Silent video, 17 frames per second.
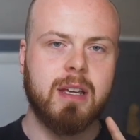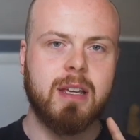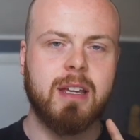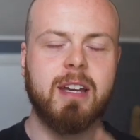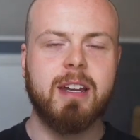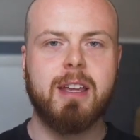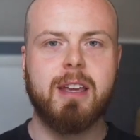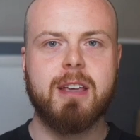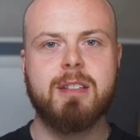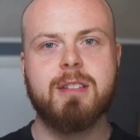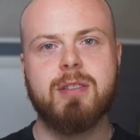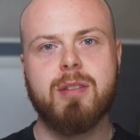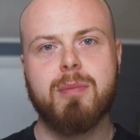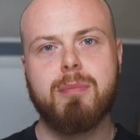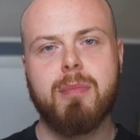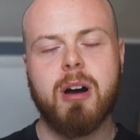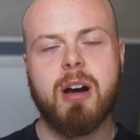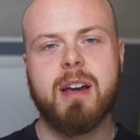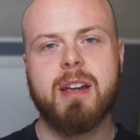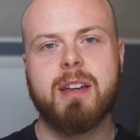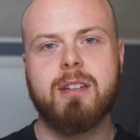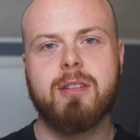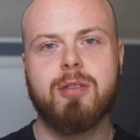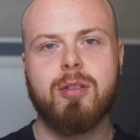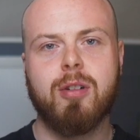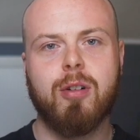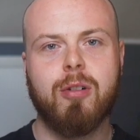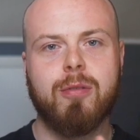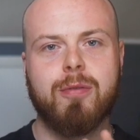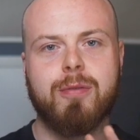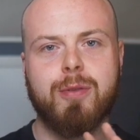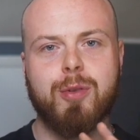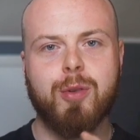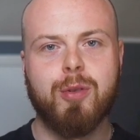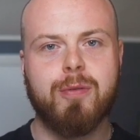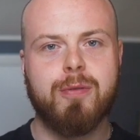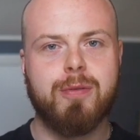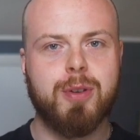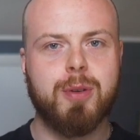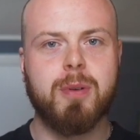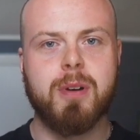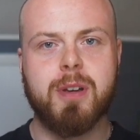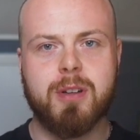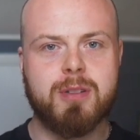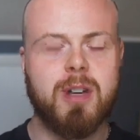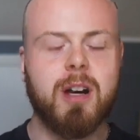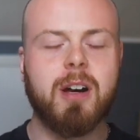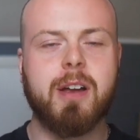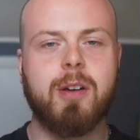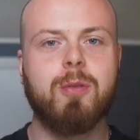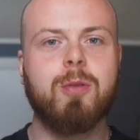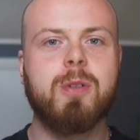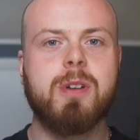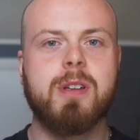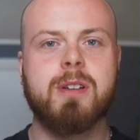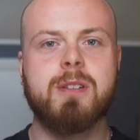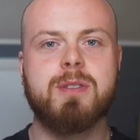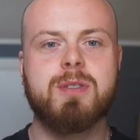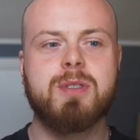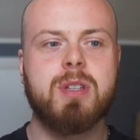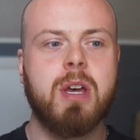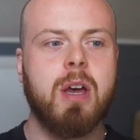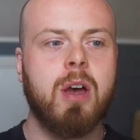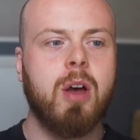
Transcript: getting into the mind of your viewer, your target audience.